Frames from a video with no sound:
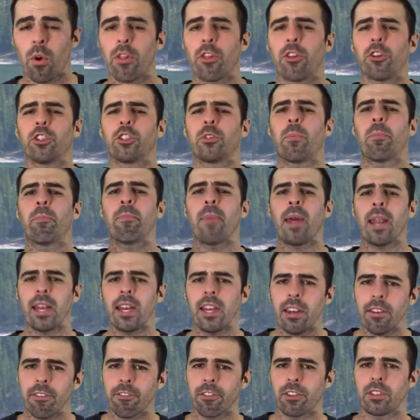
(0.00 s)
There's many
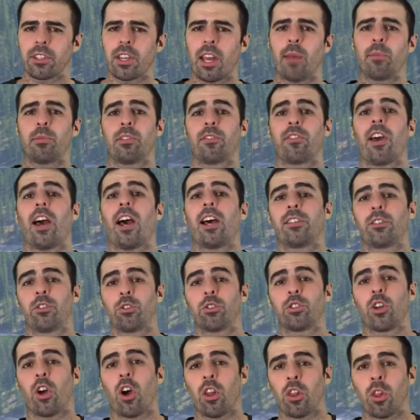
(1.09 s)
different types of
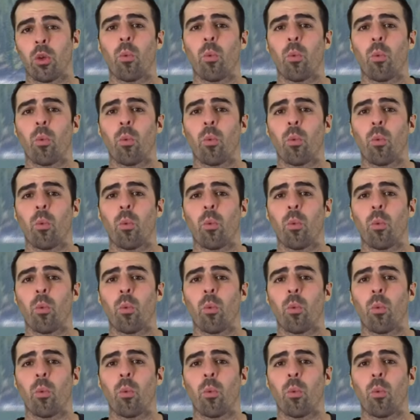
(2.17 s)
hazards on the